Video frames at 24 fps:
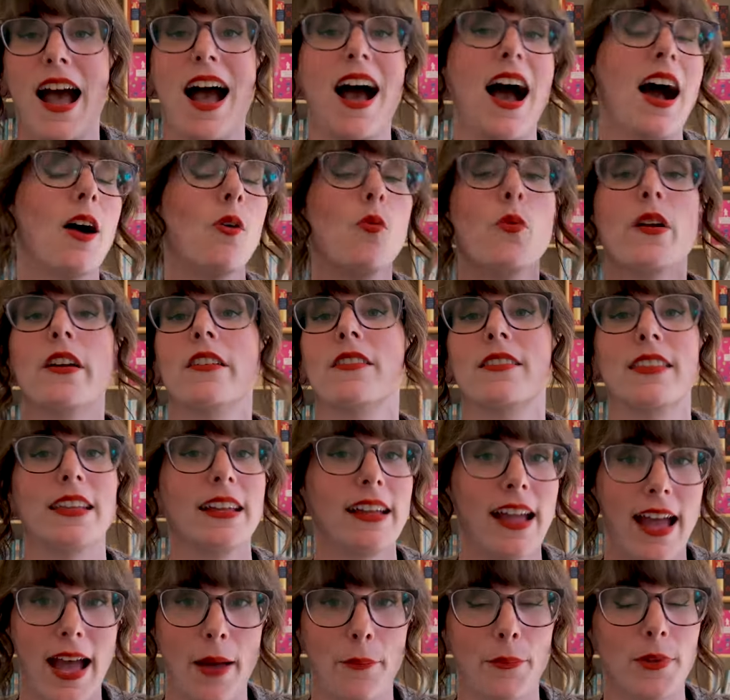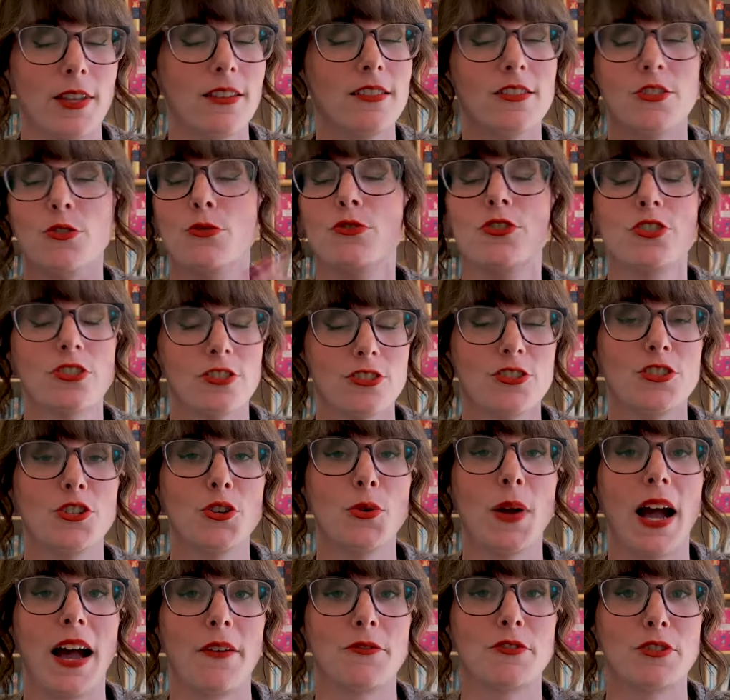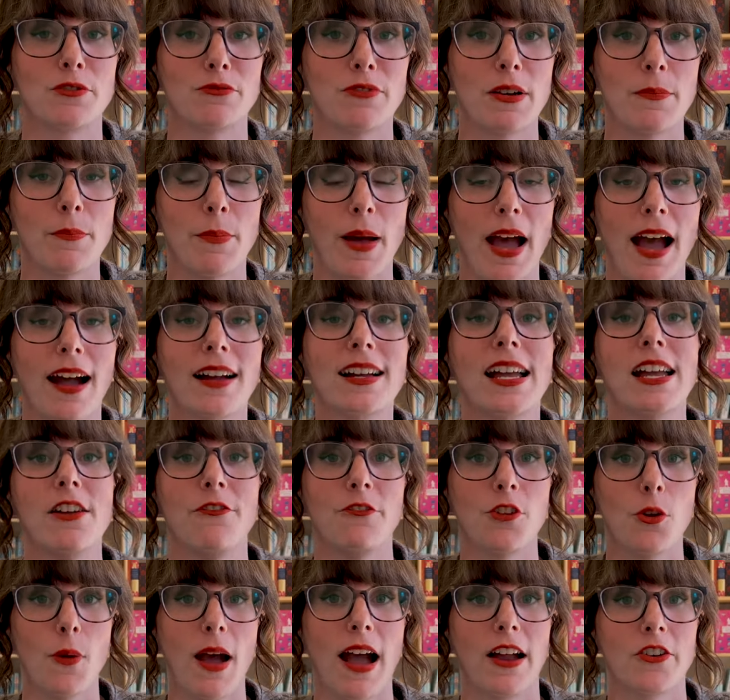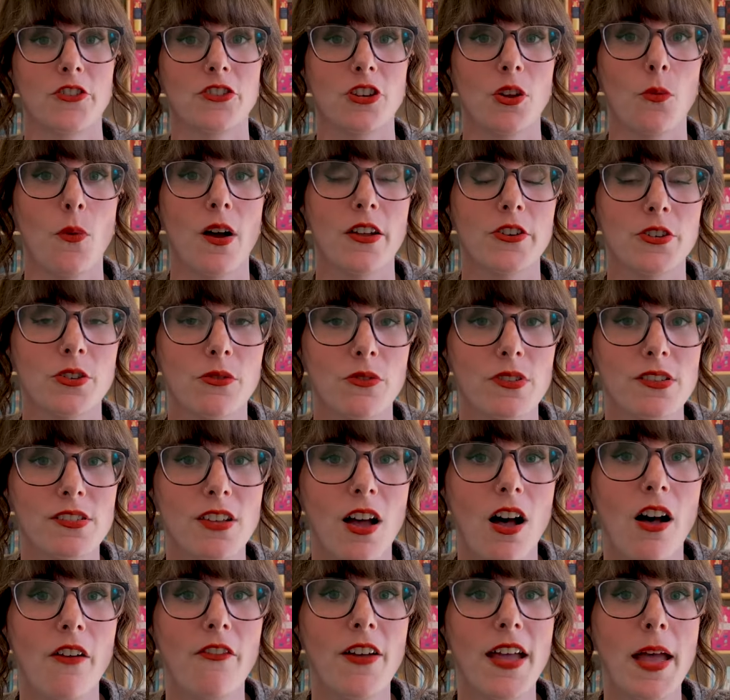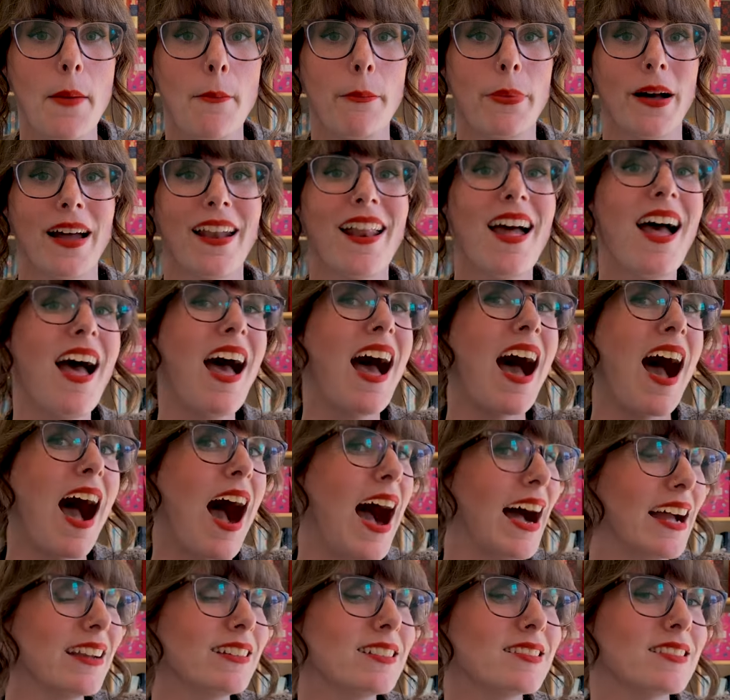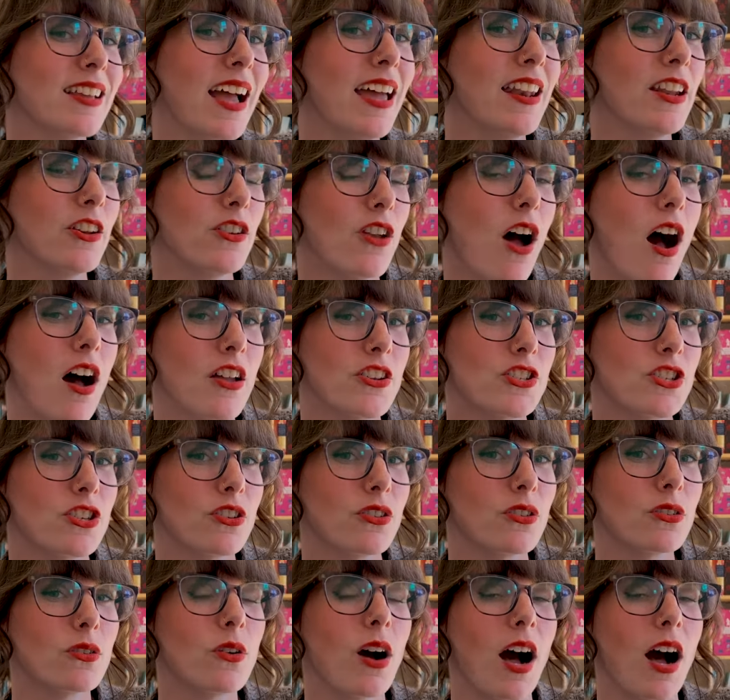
a weird thing happened. You just do have to rip back if you actually want to resolve it. But I decided not to.